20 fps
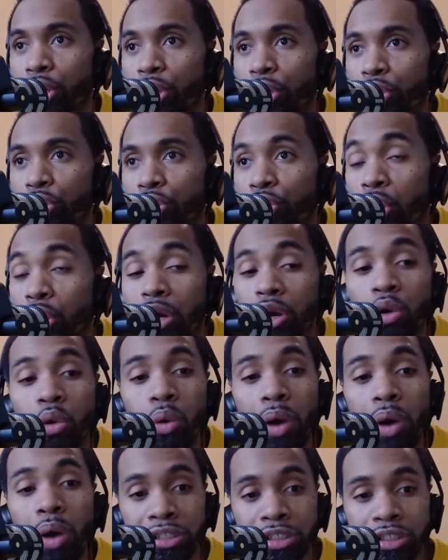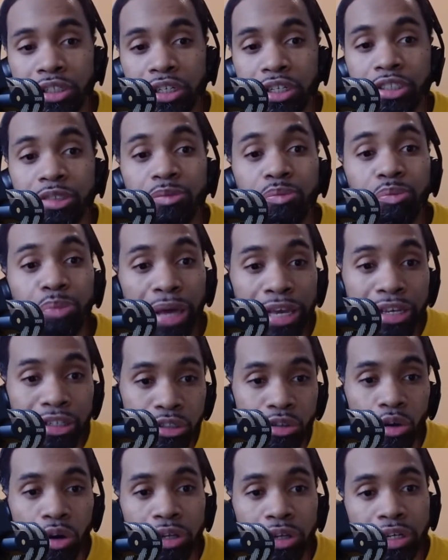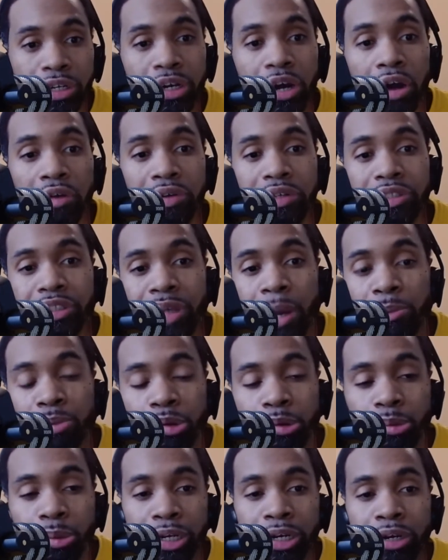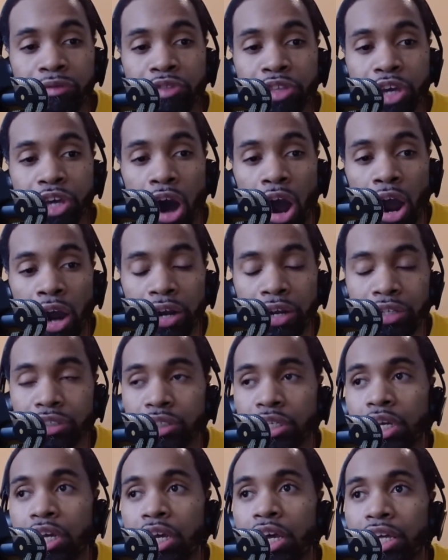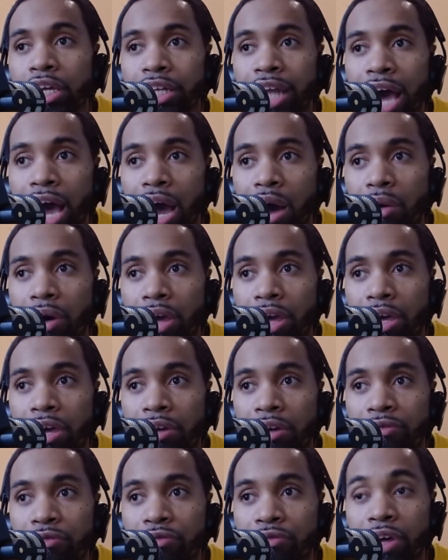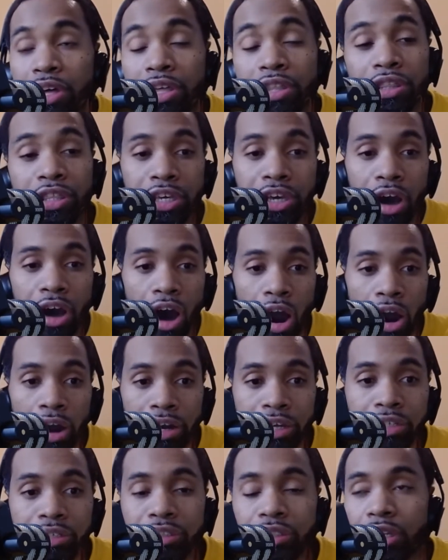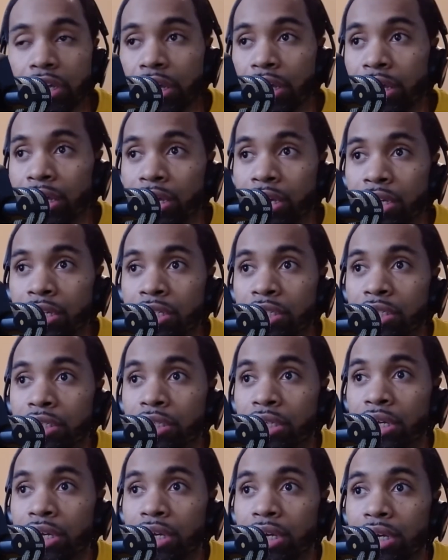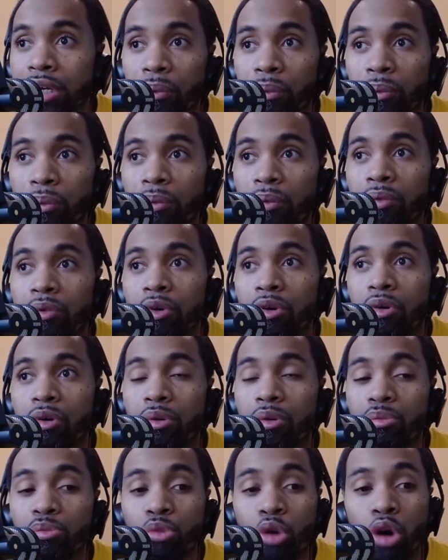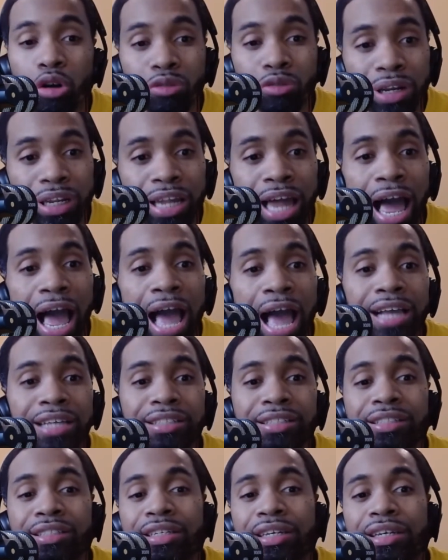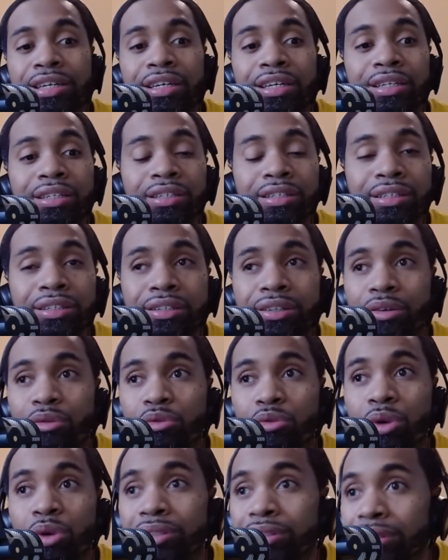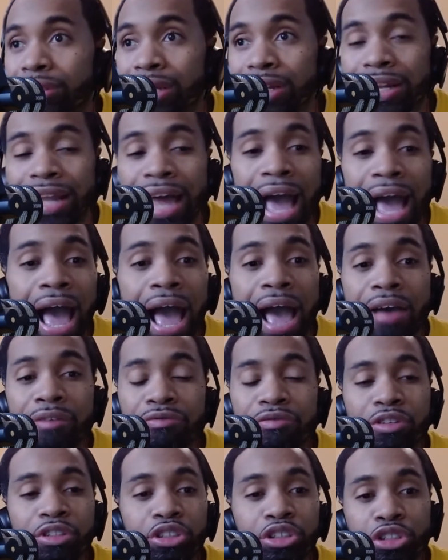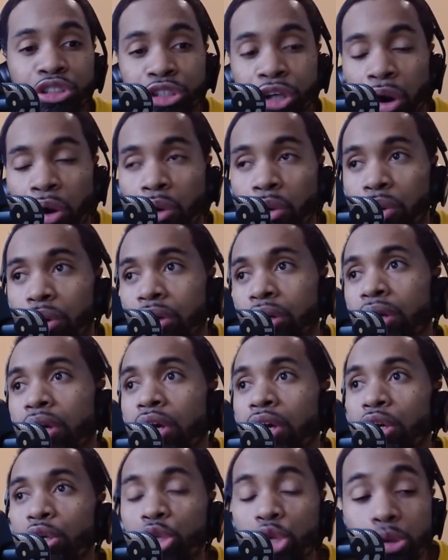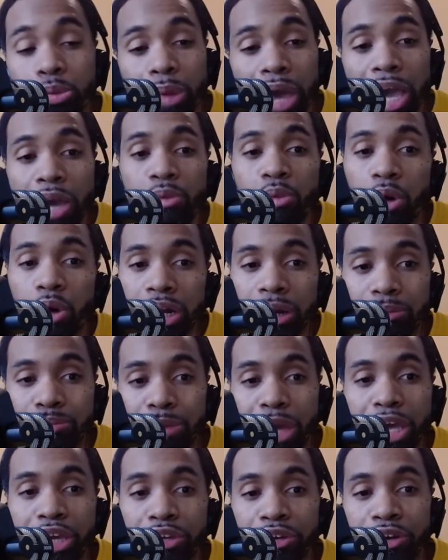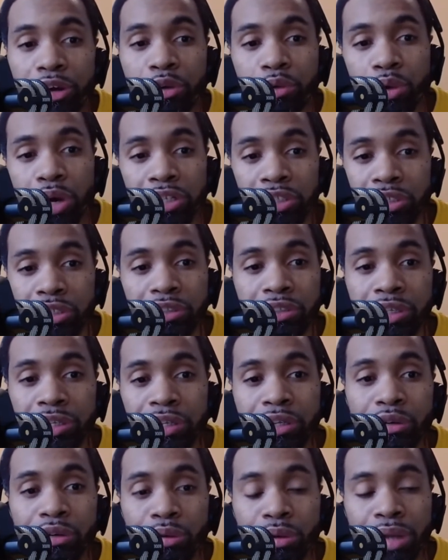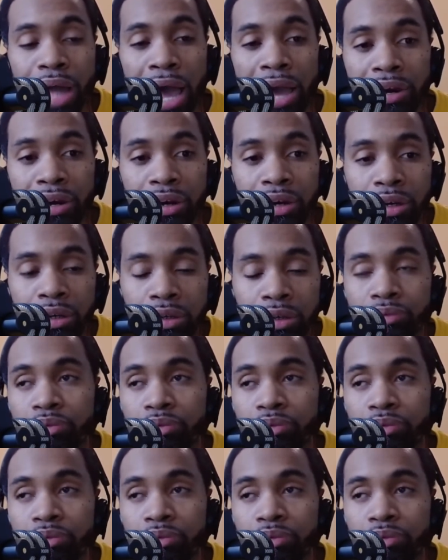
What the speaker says: your questions based on the current temperament of the artist. Now, if the artist is more relaxed and wants to laugh and joke, you may want to make your questions a little lighter.